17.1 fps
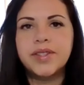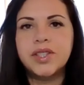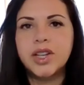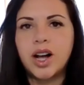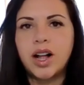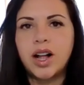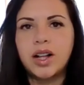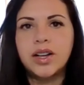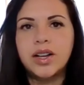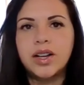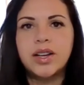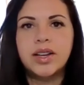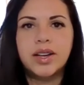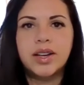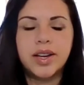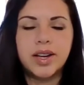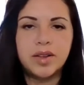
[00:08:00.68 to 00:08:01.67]
talk
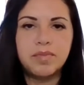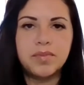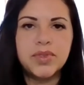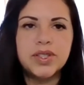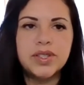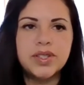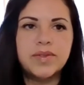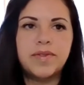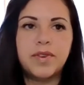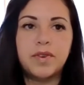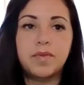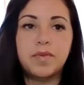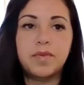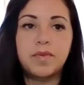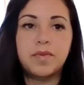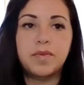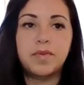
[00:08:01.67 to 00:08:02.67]
comes from
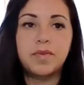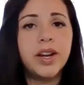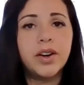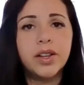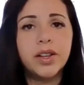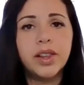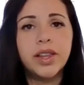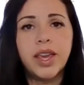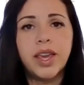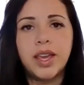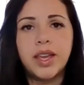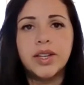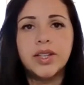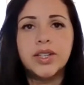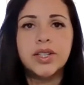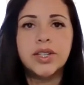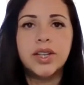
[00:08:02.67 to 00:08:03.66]
a very early
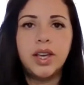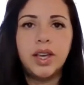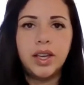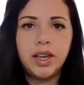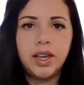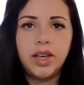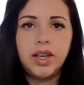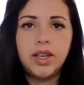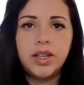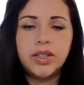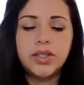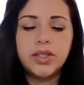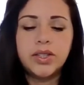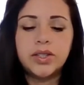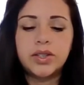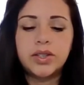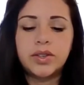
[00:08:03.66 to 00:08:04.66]
age.
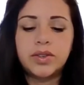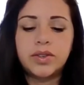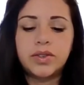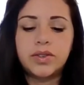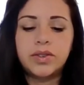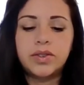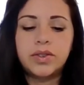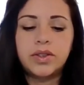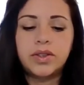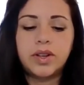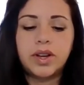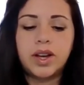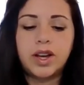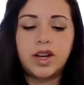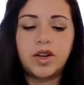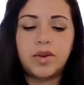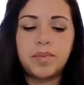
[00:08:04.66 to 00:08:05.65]
So
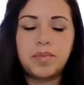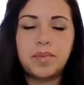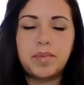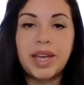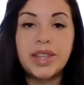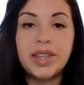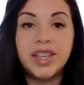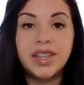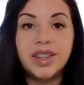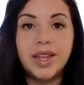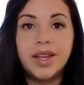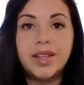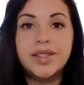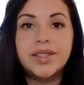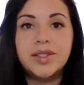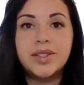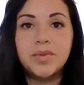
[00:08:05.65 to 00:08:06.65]
um, I think
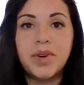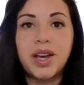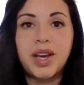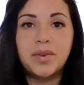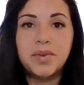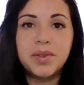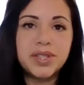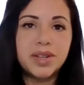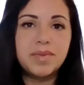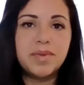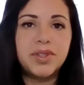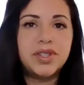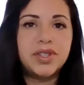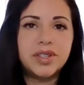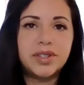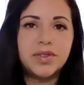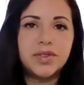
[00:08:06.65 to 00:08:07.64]
that's why I was able
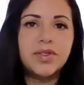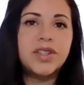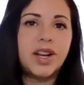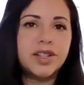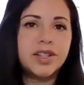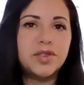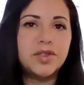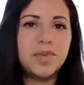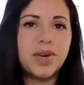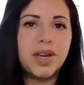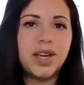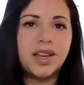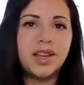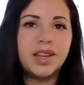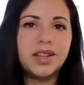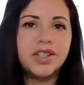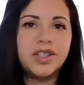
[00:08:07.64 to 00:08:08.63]
to talk to
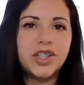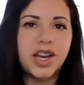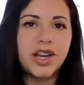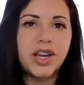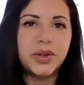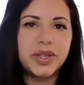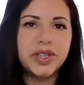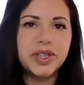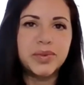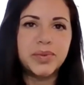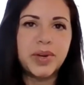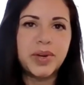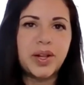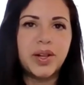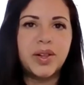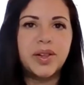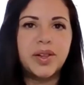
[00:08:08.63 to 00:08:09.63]
my child as
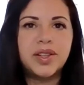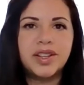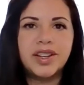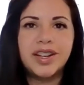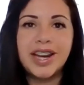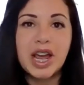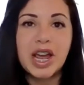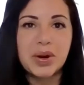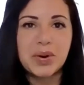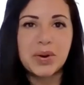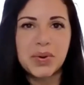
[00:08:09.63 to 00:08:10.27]
well now.